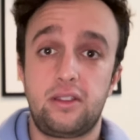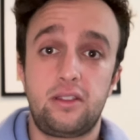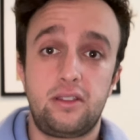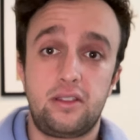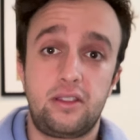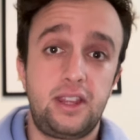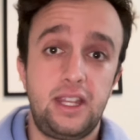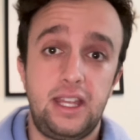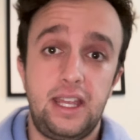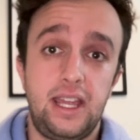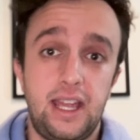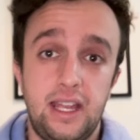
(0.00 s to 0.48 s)

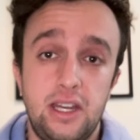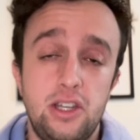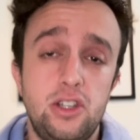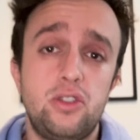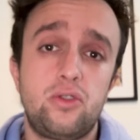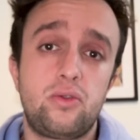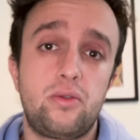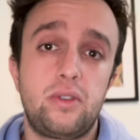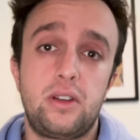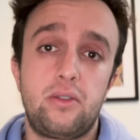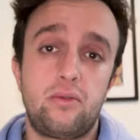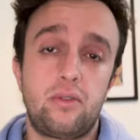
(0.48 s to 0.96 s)
the
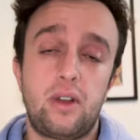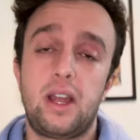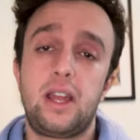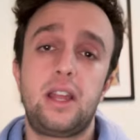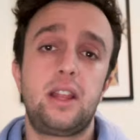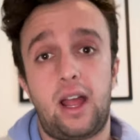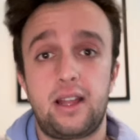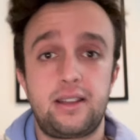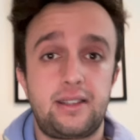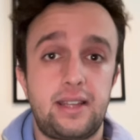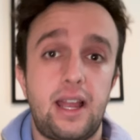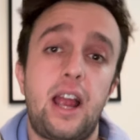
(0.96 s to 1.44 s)
injury, right?
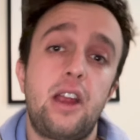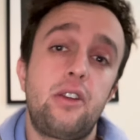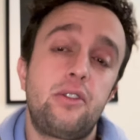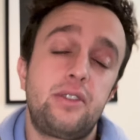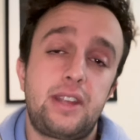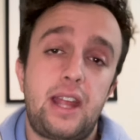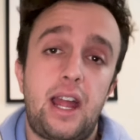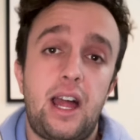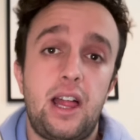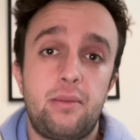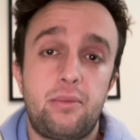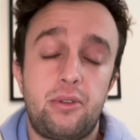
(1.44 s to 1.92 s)
A Tyrese
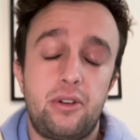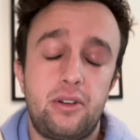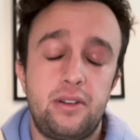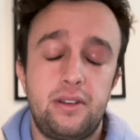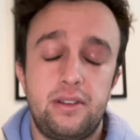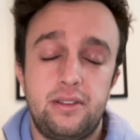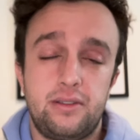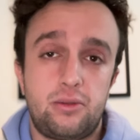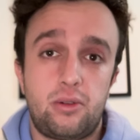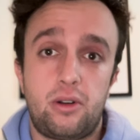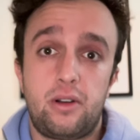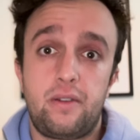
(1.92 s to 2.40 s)
Haliburton
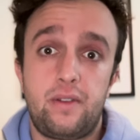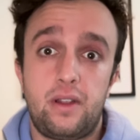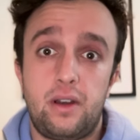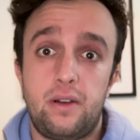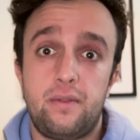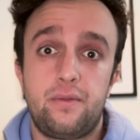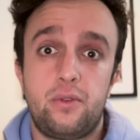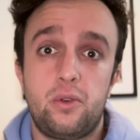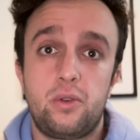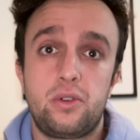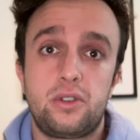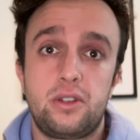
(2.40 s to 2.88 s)
is sort of an
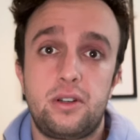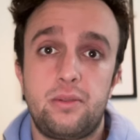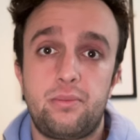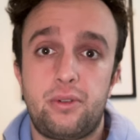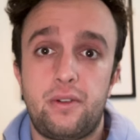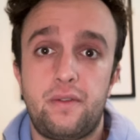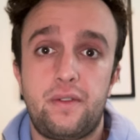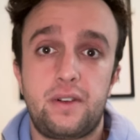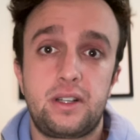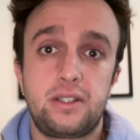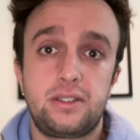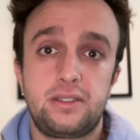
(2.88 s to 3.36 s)
unfortunate,
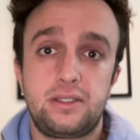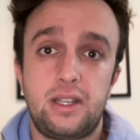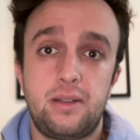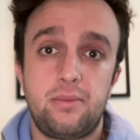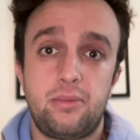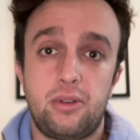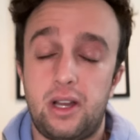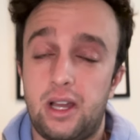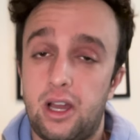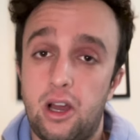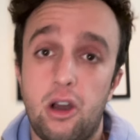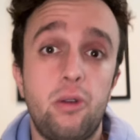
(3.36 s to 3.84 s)
perfect example.
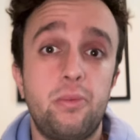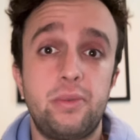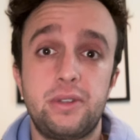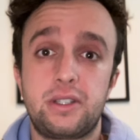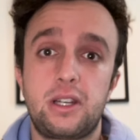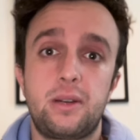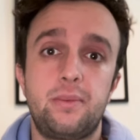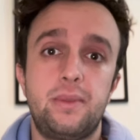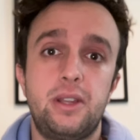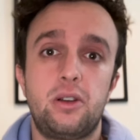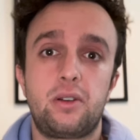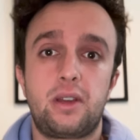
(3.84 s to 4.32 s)
I hope he's
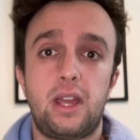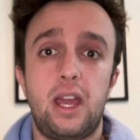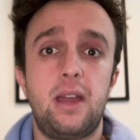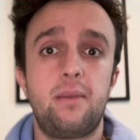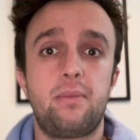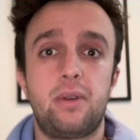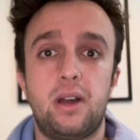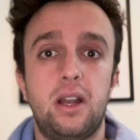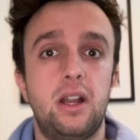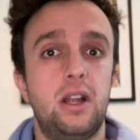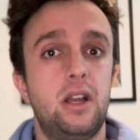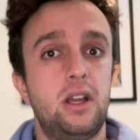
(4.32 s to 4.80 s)
going to be okay,
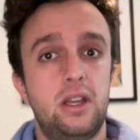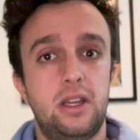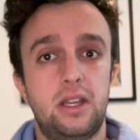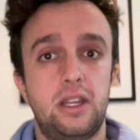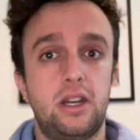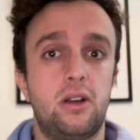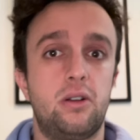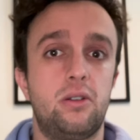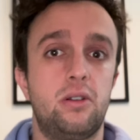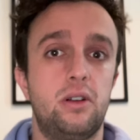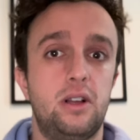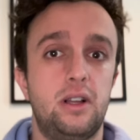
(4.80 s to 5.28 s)
but, you
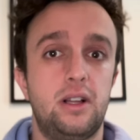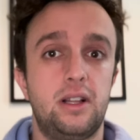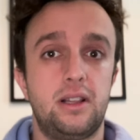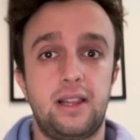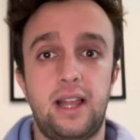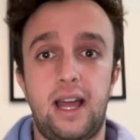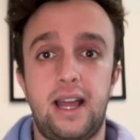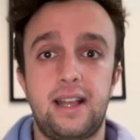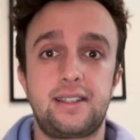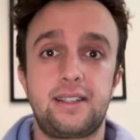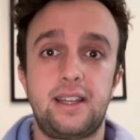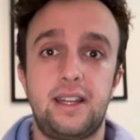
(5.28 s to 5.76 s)
know,
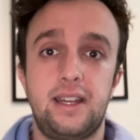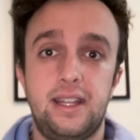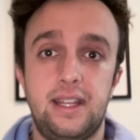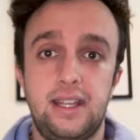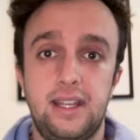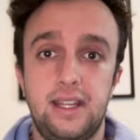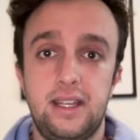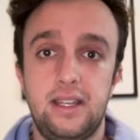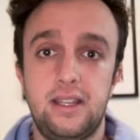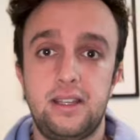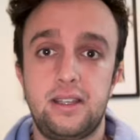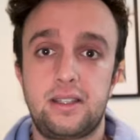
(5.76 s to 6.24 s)
last night
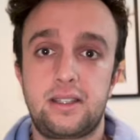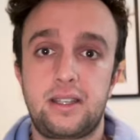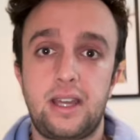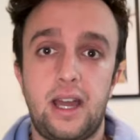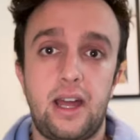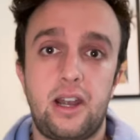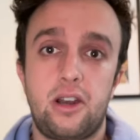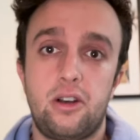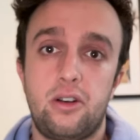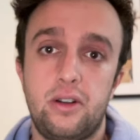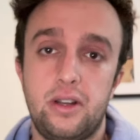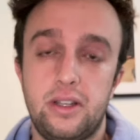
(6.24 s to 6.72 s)
he
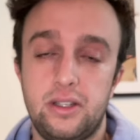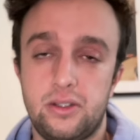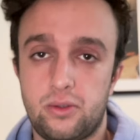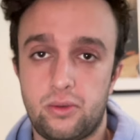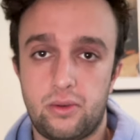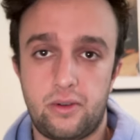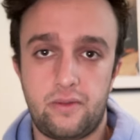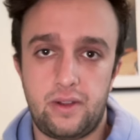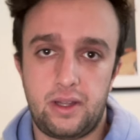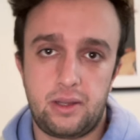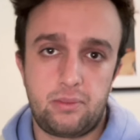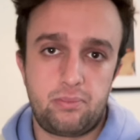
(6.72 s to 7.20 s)
got hurt. He sort
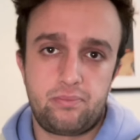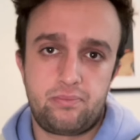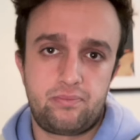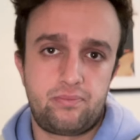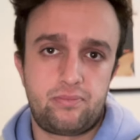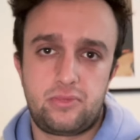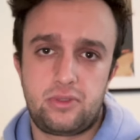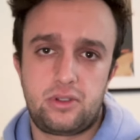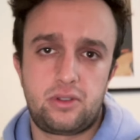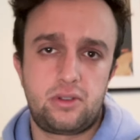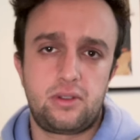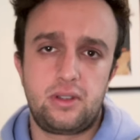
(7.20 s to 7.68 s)
of, like
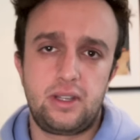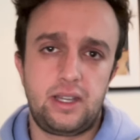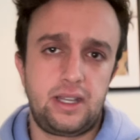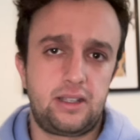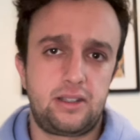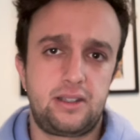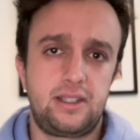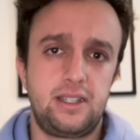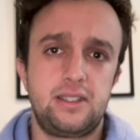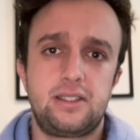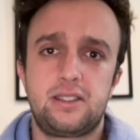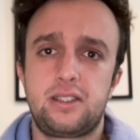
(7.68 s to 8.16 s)

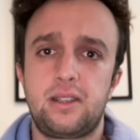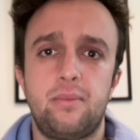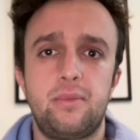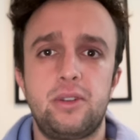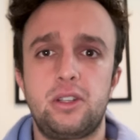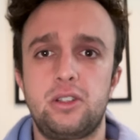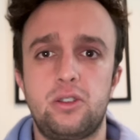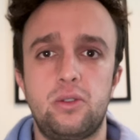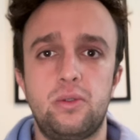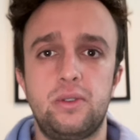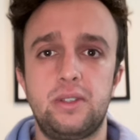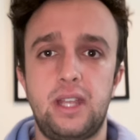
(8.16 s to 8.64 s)
did
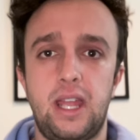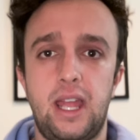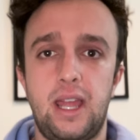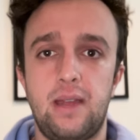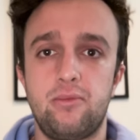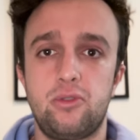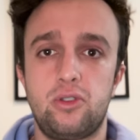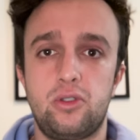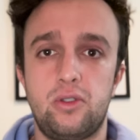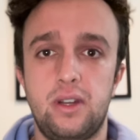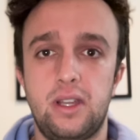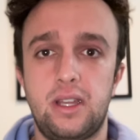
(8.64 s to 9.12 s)
something to his
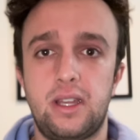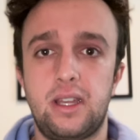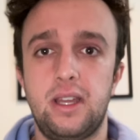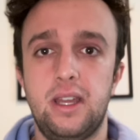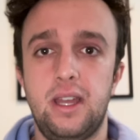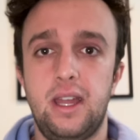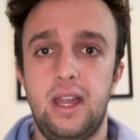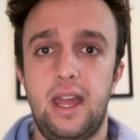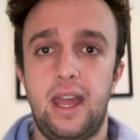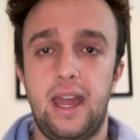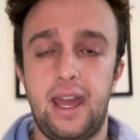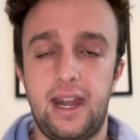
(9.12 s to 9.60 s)
hamstring,
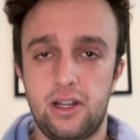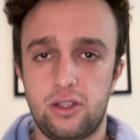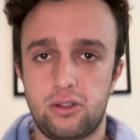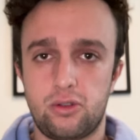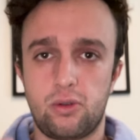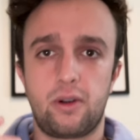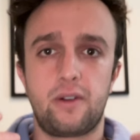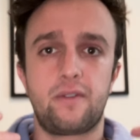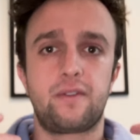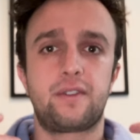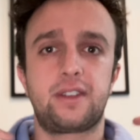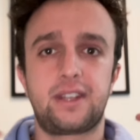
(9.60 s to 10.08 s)
and it
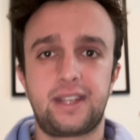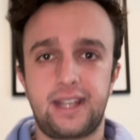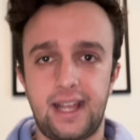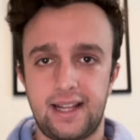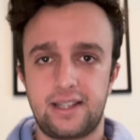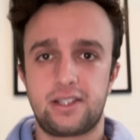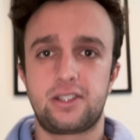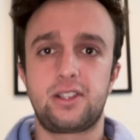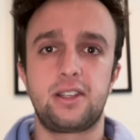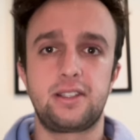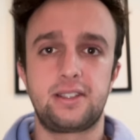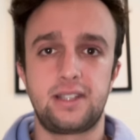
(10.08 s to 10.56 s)
sort of
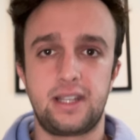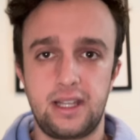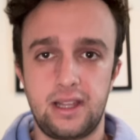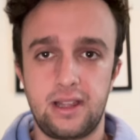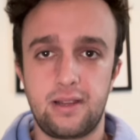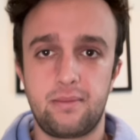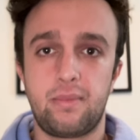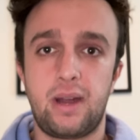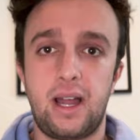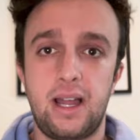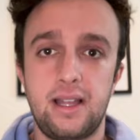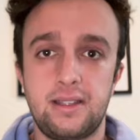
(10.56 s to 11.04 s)
gets us in the
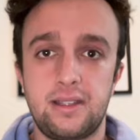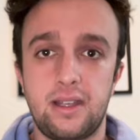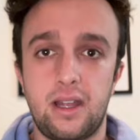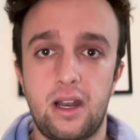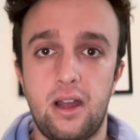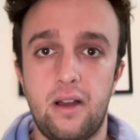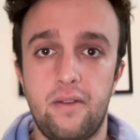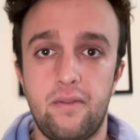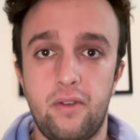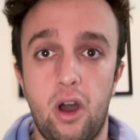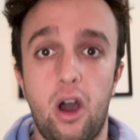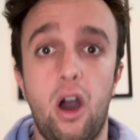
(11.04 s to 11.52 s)
mindset
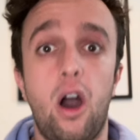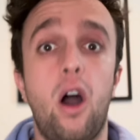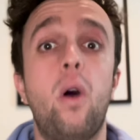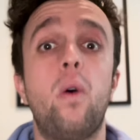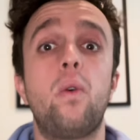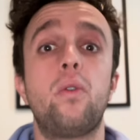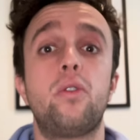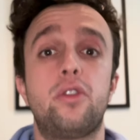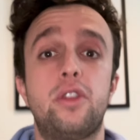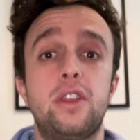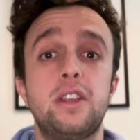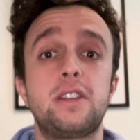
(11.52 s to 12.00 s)
of, oh,
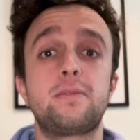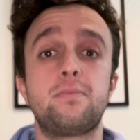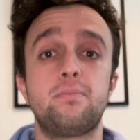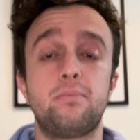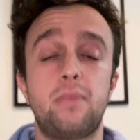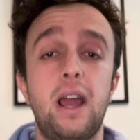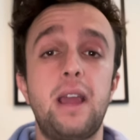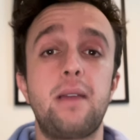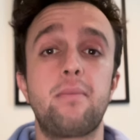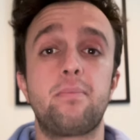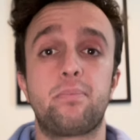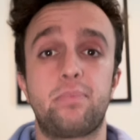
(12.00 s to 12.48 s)
this
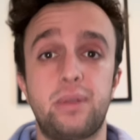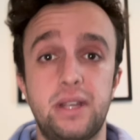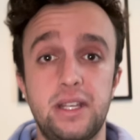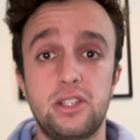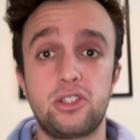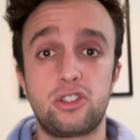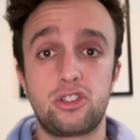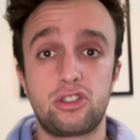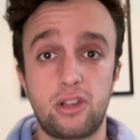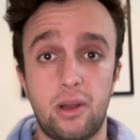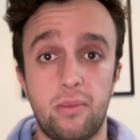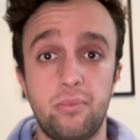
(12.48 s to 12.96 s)
might be
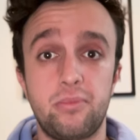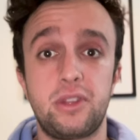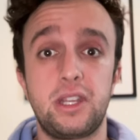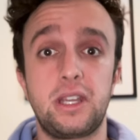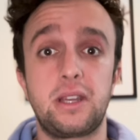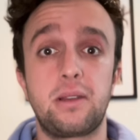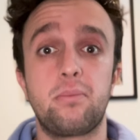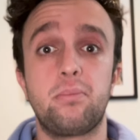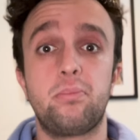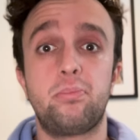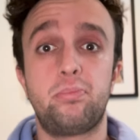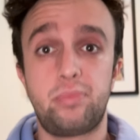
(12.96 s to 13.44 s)

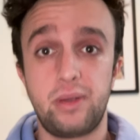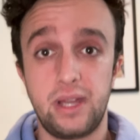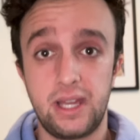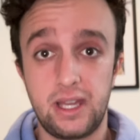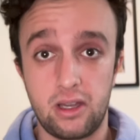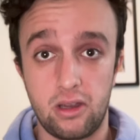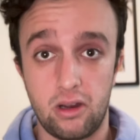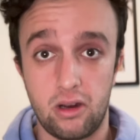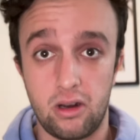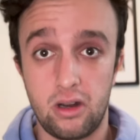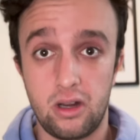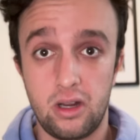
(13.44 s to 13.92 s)
something
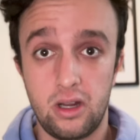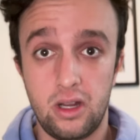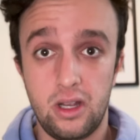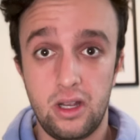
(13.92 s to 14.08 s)
bigger